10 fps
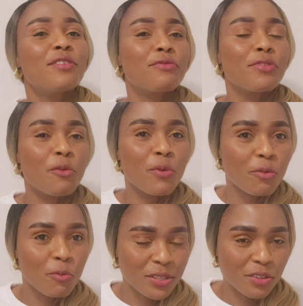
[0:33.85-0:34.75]

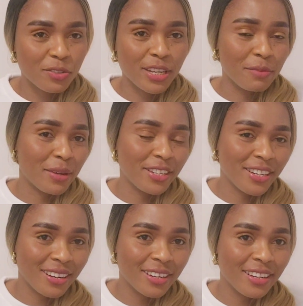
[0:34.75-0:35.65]
frequent questions in my
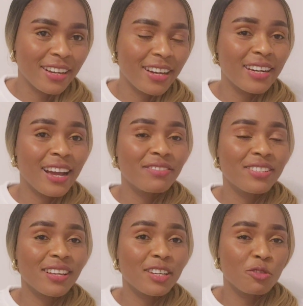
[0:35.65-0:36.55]
channel, and I have
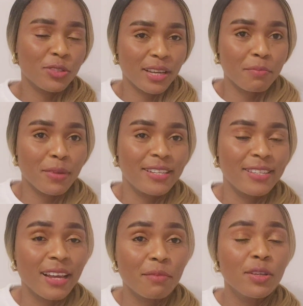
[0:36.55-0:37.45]
decided to take my
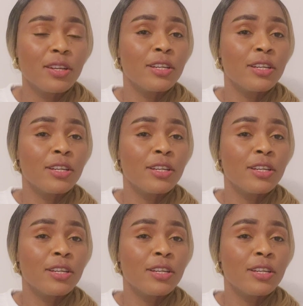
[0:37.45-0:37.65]
time